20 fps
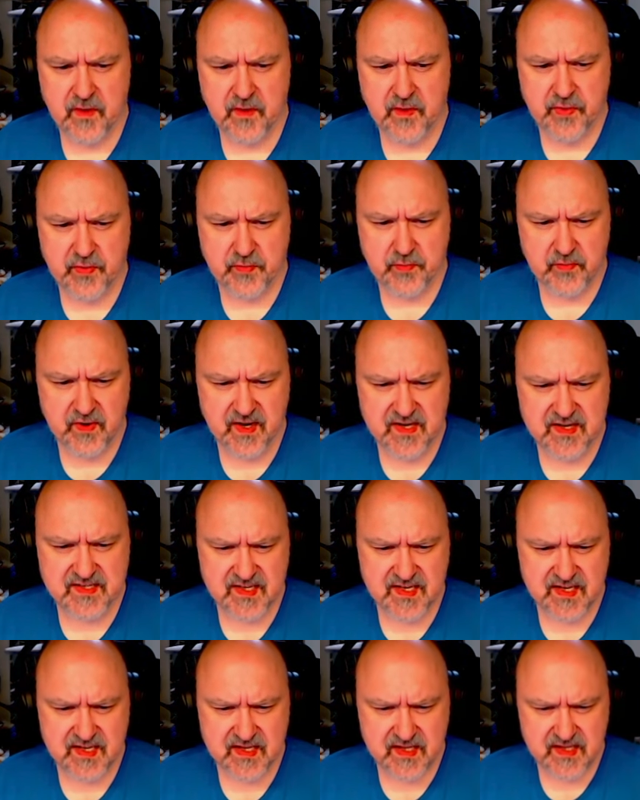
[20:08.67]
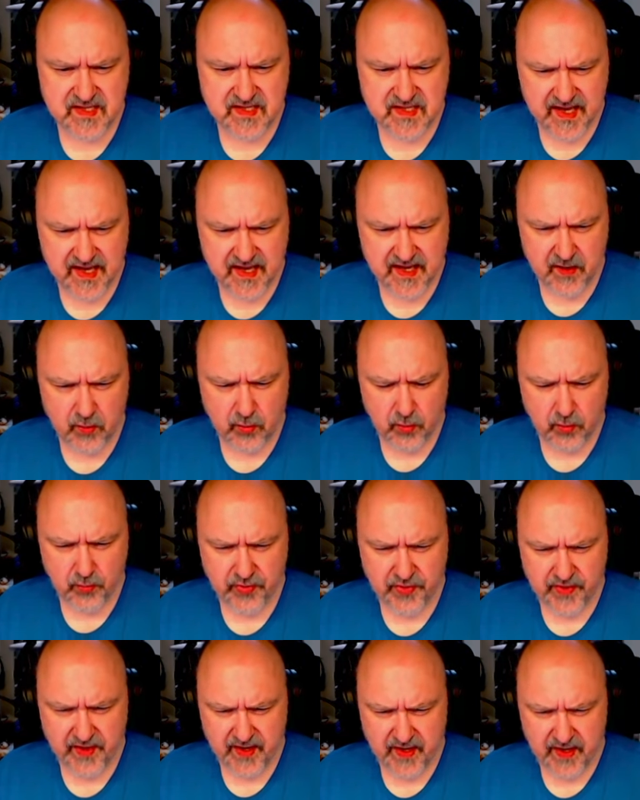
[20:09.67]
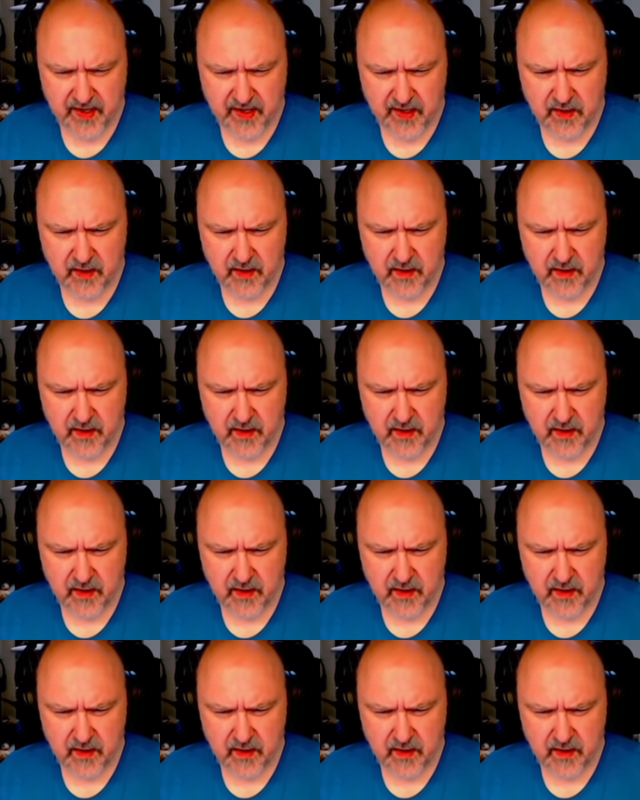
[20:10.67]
three is either there or there.